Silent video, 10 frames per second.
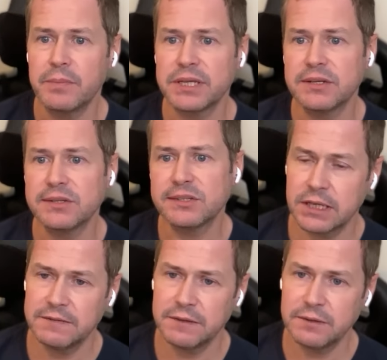Because
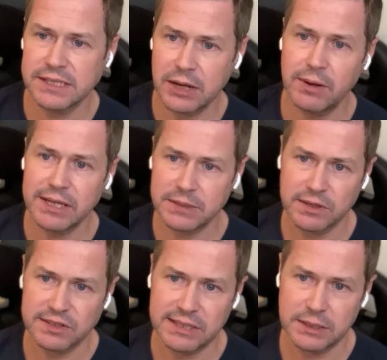if you tell
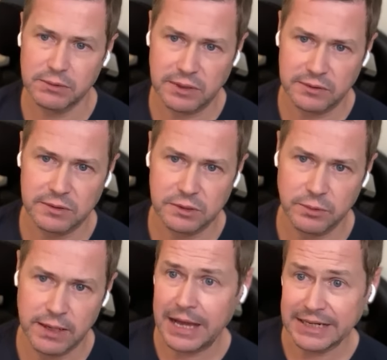HMRC that you're entitled
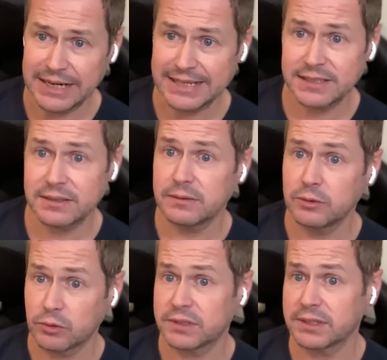to it and elect
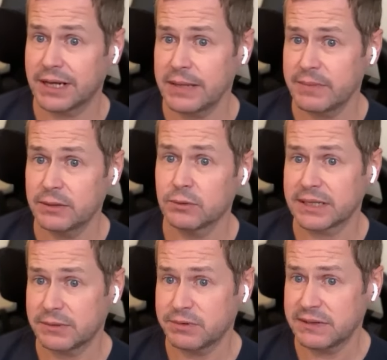not to claim it, not to
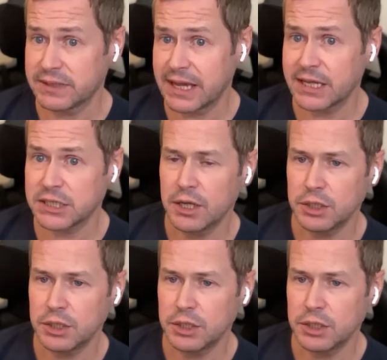actually receive the cash,